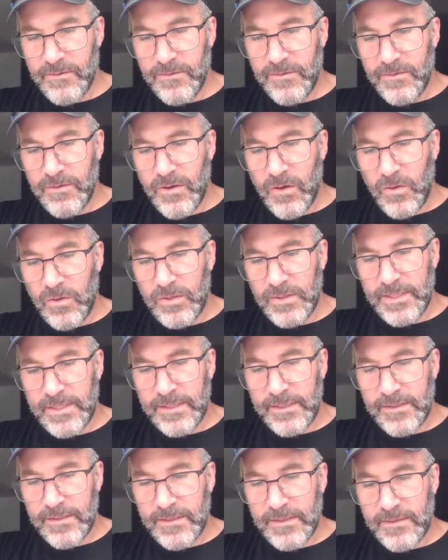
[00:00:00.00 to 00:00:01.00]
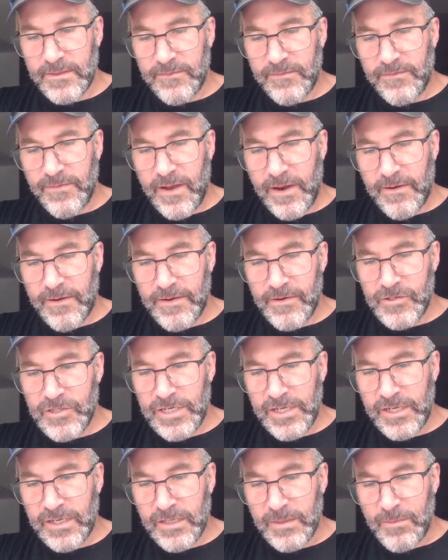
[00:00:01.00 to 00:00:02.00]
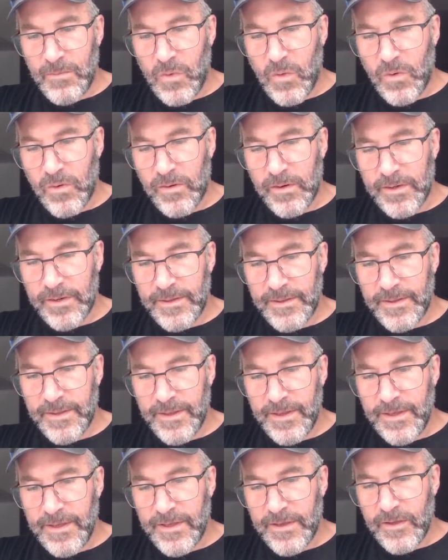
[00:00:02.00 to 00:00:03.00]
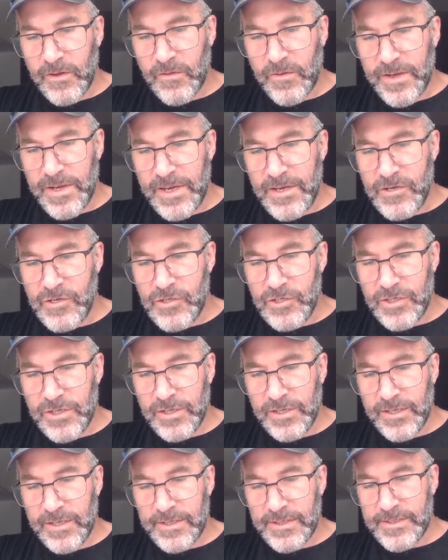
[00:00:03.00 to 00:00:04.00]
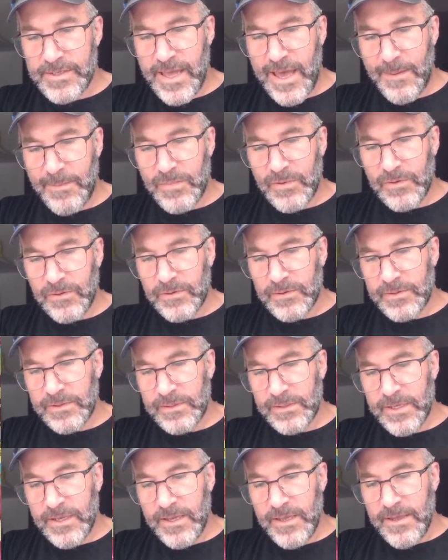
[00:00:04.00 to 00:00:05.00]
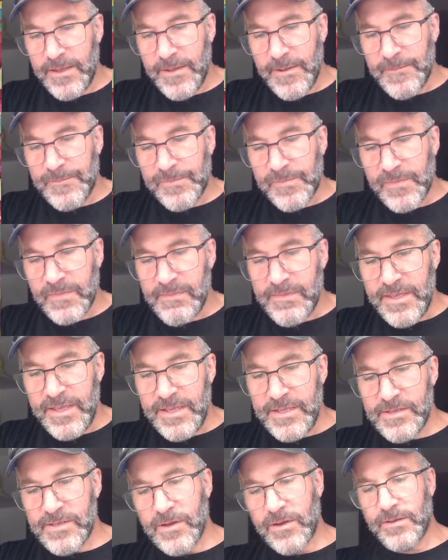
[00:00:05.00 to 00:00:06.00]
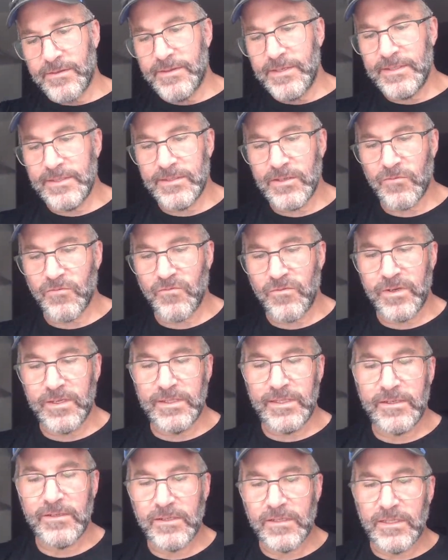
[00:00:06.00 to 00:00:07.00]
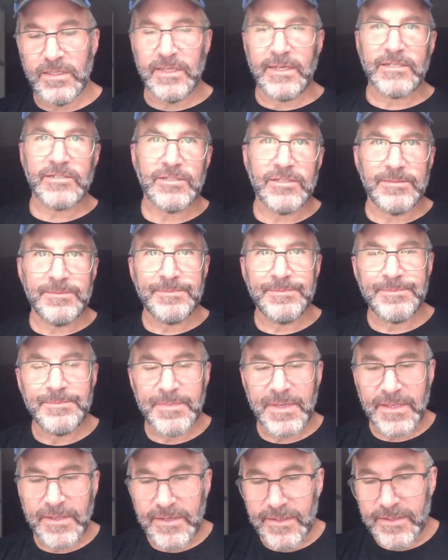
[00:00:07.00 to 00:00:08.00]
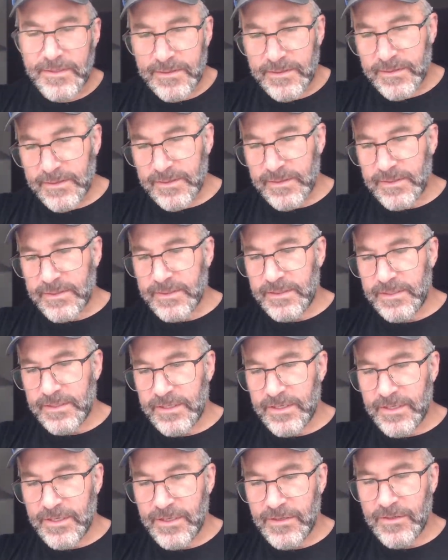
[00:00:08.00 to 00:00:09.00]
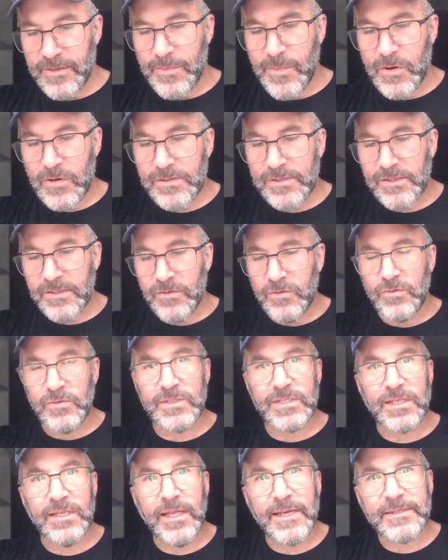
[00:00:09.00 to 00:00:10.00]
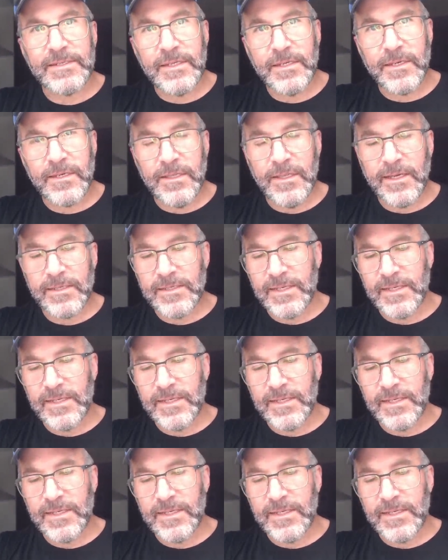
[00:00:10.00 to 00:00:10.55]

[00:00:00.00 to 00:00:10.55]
ooh, Gold, Fire Energy, Glamora, Greninja, Zapdos. This is a really good collection because the person who was collecting